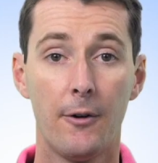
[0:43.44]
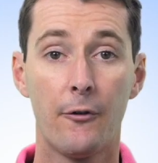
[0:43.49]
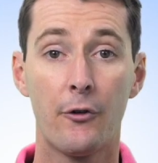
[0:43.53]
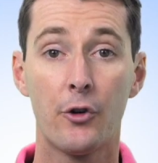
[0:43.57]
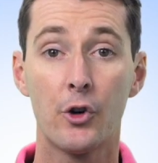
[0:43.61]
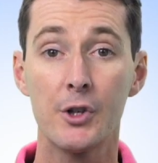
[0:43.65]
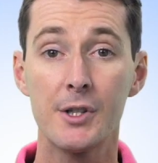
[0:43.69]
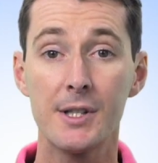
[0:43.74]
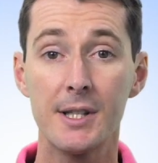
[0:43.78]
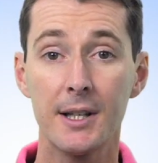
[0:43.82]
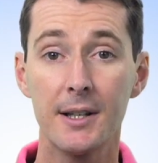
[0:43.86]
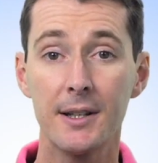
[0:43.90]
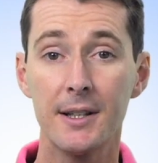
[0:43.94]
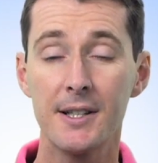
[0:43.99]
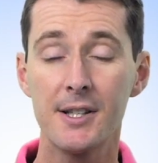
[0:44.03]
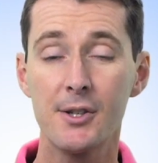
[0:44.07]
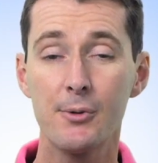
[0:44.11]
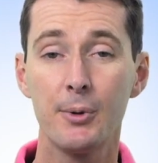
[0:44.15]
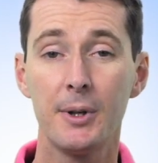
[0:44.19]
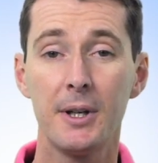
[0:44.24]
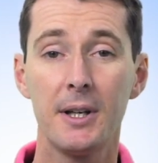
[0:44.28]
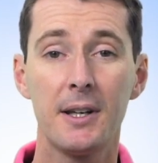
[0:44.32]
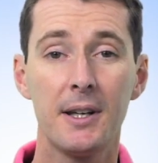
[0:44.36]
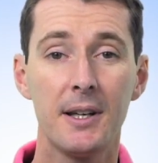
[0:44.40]
First thing this
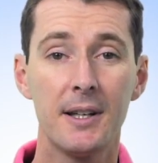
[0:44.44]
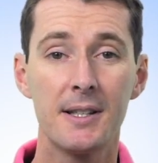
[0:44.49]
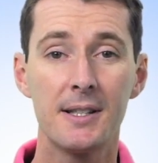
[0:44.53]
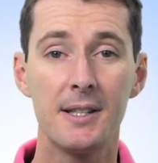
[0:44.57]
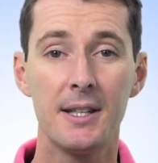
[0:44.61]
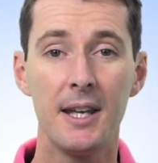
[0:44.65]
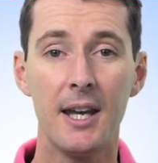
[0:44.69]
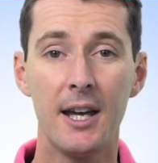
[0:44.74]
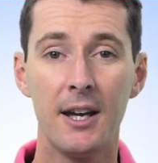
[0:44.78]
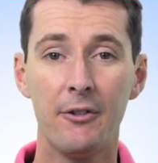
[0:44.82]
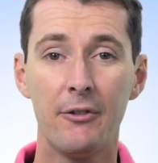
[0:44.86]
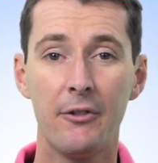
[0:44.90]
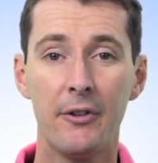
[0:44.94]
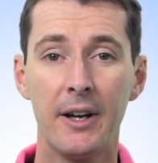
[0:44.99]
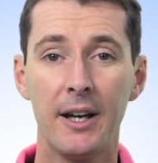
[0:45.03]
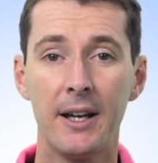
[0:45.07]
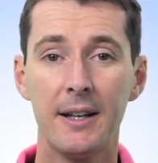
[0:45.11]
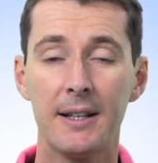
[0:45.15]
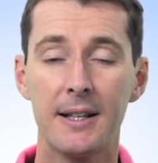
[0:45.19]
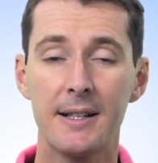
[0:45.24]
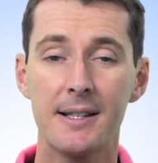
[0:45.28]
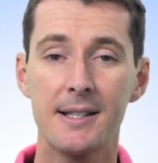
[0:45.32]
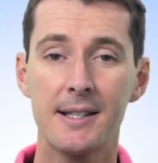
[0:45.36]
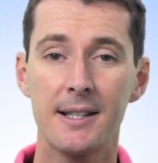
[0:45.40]
week is the FAA
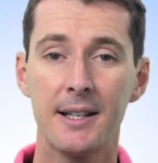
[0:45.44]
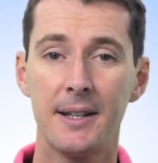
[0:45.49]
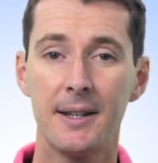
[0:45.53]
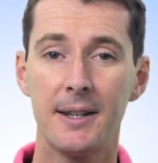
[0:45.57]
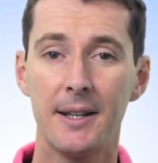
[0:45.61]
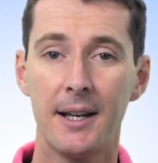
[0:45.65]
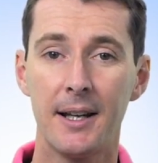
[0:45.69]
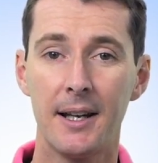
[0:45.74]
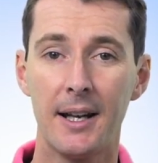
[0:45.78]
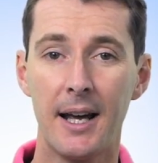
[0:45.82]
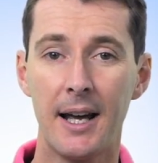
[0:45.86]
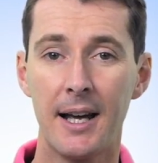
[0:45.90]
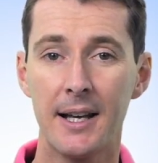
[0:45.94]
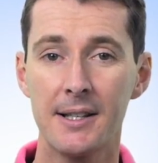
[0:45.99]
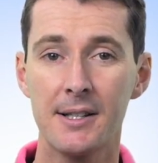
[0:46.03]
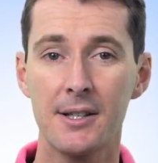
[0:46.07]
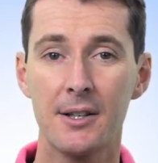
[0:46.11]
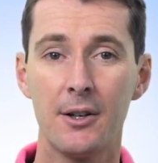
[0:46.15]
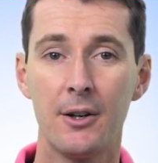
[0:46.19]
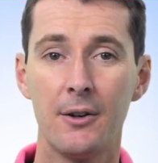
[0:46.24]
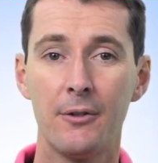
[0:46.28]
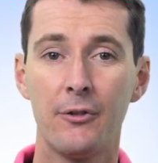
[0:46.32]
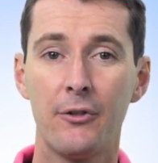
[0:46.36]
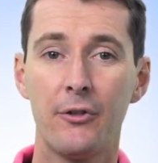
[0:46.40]
that said that as
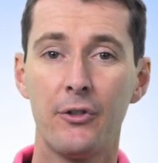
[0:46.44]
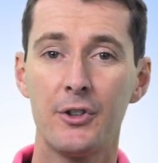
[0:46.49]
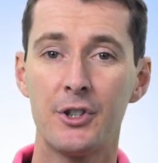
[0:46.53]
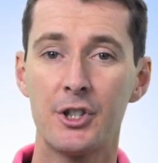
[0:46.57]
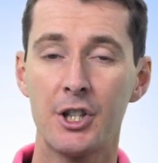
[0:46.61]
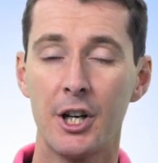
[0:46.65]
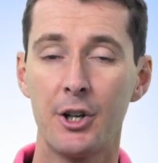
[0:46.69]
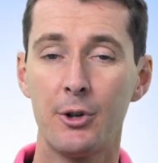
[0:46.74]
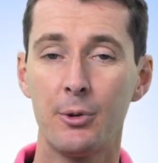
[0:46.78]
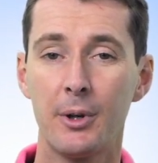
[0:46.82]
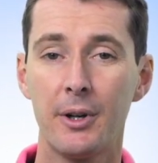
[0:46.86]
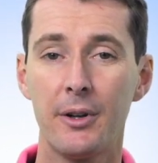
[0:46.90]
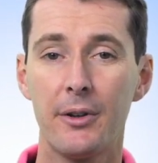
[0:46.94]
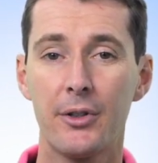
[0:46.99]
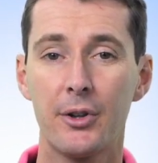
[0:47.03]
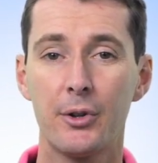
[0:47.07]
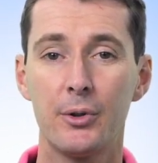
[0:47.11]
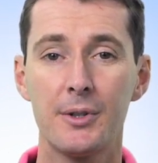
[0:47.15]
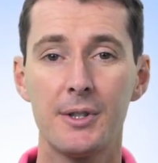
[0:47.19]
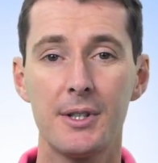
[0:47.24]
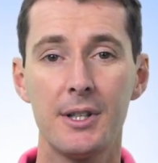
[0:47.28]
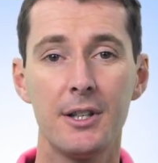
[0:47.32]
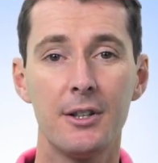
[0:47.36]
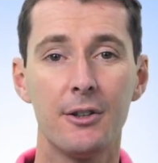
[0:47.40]
of January
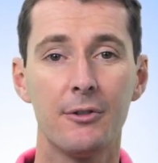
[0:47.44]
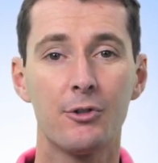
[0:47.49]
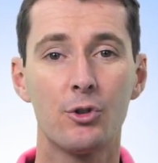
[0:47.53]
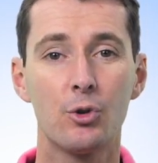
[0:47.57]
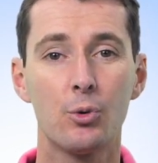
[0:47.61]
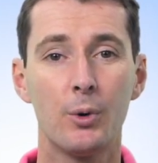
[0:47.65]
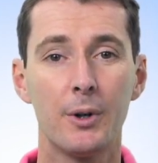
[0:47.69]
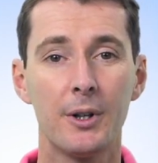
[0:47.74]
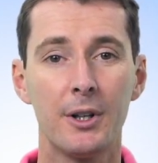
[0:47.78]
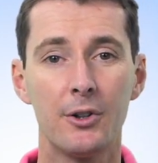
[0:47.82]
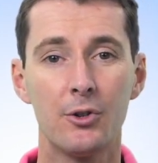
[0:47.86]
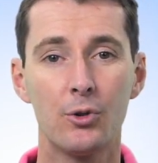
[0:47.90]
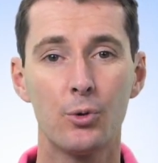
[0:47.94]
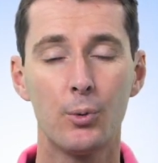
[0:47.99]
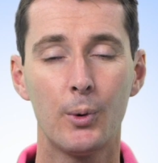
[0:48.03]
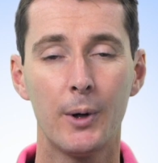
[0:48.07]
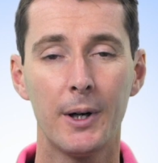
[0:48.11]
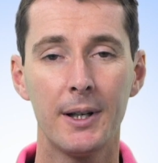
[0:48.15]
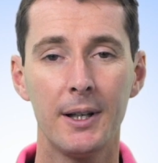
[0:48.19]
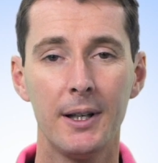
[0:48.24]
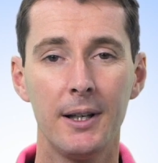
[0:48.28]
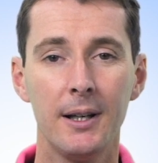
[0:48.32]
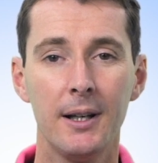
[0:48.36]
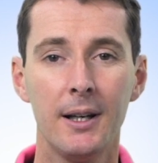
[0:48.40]
13 of
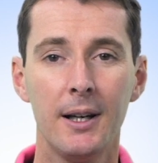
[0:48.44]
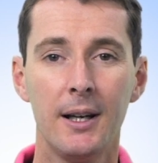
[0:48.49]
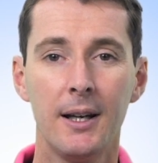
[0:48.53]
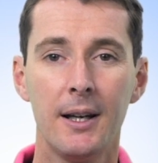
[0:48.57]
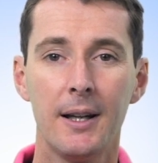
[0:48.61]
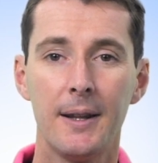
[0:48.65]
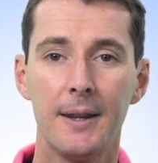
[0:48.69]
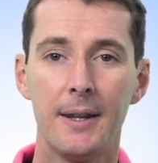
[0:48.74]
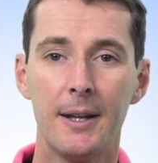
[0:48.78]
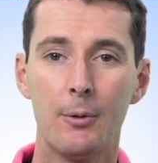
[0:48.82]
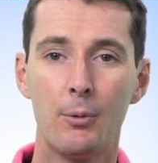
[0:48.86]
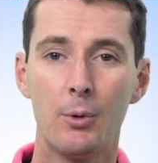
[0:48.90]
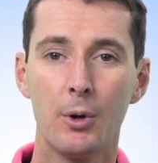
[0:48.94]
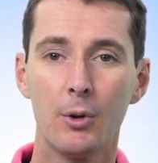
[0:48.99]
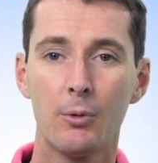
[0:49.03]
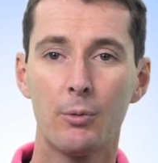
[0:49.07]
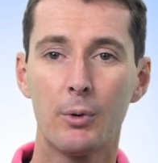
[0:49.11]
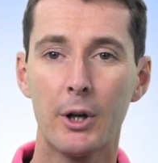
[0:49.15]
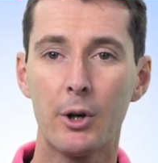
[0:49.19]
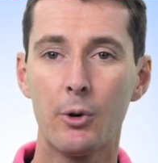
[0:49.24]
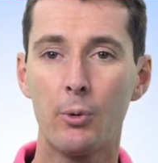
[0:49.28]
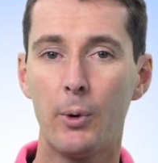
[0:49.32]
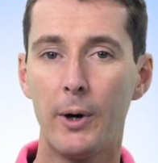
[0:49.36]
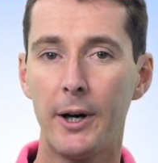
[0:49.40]
2020, they will
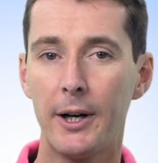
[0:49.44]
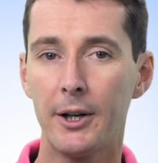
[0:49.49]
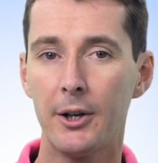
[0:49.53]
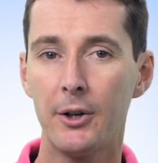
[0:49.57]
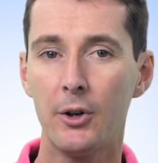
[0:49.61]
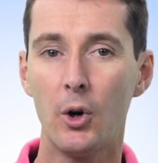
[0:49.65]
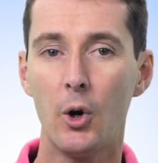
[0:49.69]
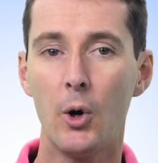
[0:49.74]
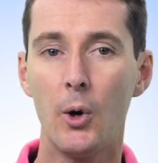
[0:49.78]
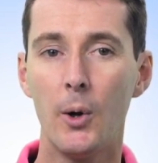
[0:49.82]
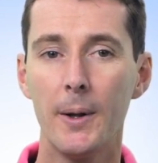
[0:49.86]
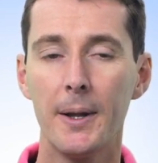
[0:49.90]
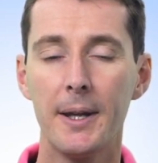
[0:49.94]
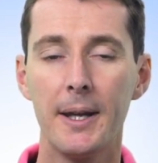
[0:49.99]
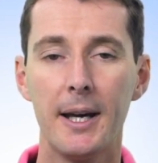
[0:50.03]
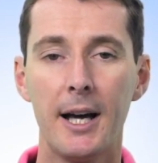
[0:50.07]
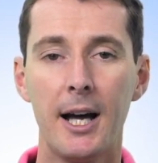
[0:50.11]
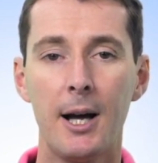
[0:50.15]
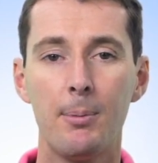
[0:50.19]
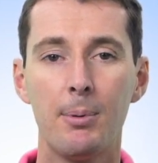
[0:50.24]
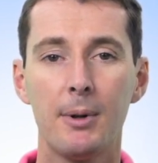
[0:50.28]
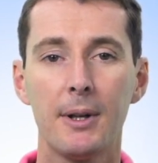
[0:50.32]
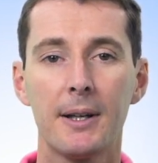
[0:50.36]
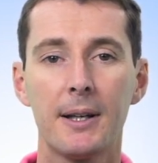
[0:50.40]
require all the
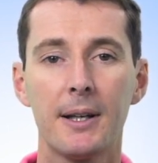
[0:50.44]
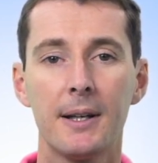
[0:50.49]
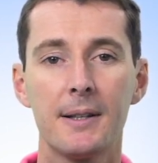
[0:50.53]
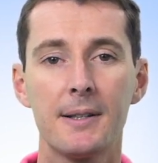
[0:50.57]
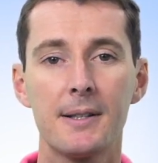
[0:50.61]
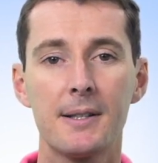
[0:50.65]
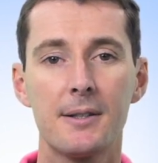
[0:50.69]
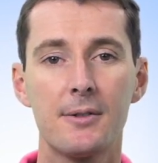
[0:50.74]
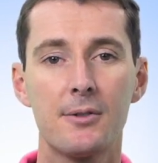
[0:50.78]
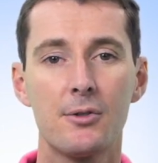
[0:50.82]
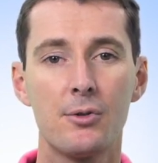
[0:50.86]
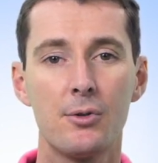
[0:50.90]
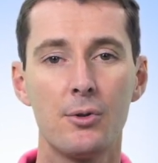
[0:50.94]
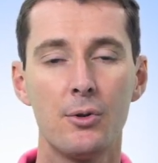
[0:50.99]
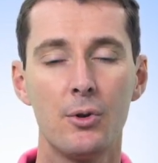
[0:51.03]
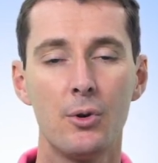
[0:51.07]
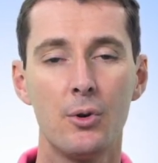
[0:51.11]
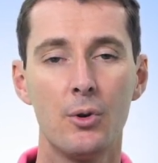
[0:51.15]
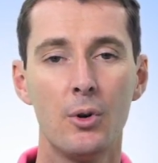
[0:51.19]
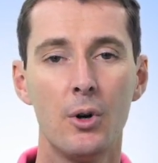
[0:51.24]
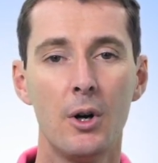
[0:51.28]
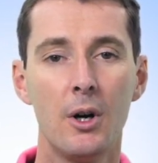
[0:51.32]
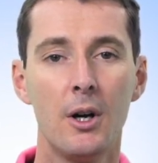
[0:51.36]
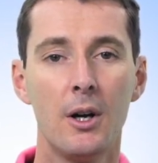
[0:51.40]
applicants
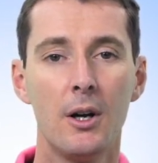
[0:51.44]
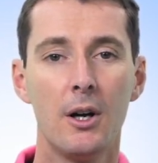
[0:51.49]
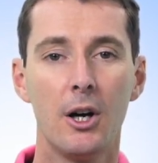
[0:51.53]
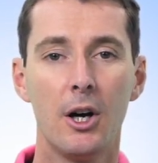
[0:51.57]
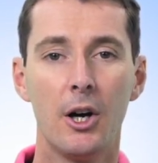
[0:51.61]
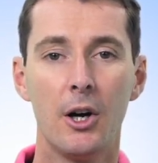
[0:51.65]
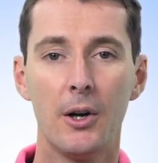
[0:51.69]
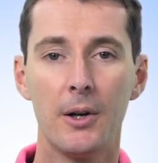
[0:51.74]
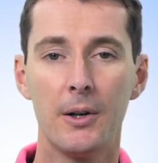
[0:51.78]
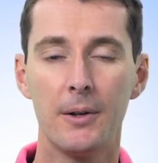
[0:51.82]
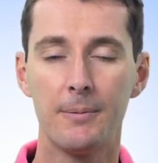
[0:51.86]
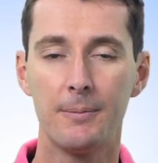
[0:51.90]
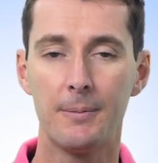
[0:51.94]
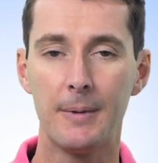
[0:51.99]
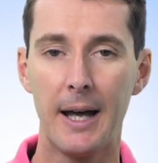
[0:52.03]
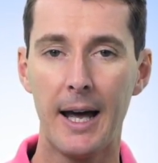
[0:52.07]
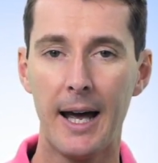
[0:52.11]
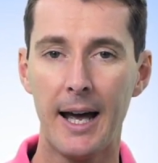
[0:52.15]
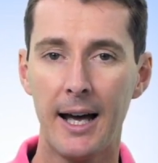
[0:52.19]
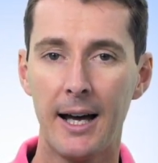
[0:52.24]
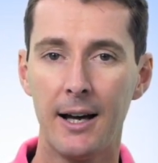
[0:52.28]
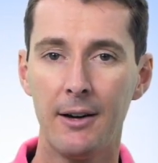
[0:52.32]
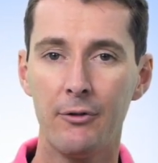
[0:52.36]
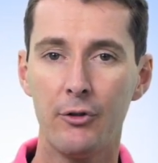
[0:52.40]
to uh,
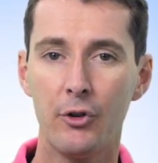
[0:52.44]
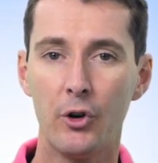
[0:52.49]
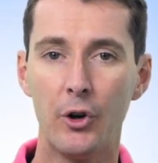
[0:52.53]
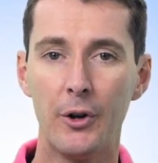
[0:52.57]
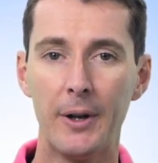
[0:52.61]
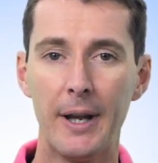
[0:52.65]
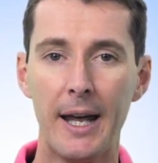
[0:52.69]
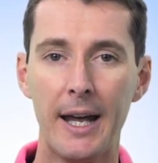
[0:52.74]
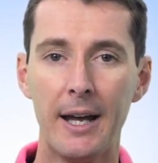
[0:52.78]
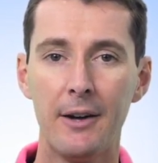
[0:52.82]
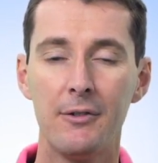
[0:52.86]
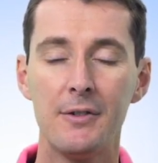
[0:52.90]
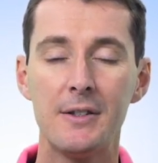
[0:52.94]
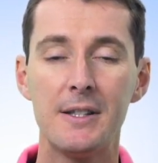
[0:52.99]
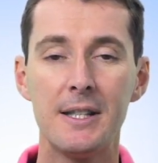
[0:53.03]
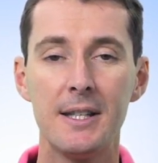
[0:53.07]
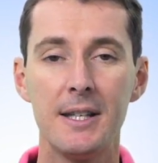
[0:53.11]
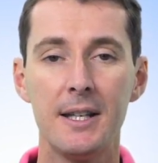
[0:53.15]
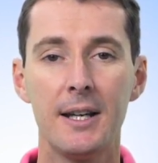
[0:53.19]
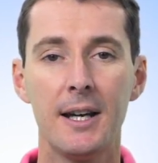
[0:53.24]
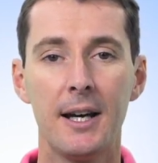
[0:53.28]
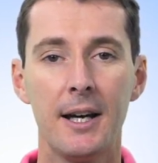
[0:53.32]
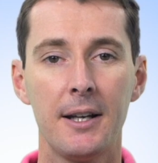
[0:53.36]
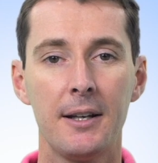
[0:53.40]
have an
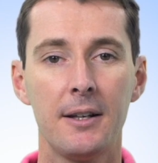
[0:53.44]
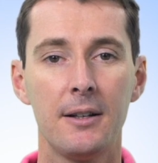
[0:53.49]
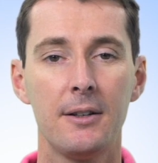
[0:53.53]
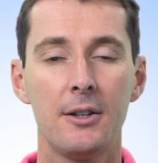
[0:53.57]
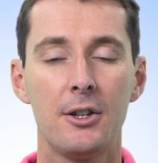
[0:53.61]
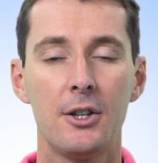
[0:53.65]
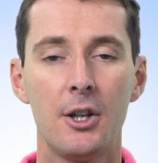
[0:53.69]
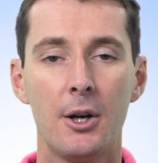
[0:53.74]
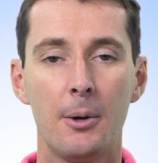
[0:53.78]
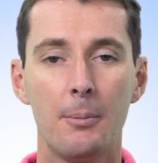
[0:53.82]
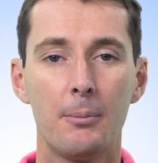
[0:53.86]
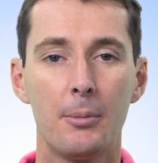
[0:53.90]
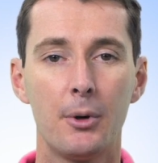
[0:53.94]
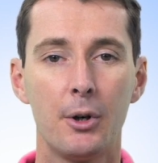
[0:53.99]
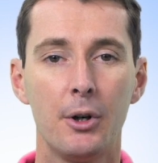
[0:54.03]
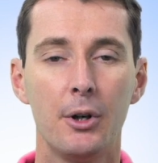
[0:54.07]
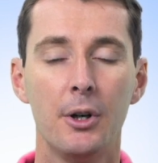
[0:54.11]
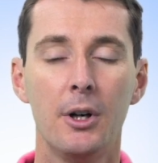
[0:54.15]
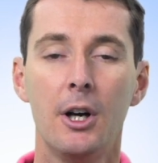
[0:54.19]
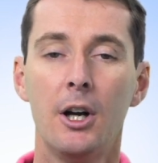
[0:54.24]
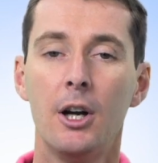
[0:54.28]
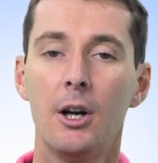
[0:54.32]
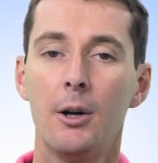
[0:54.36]
FTN number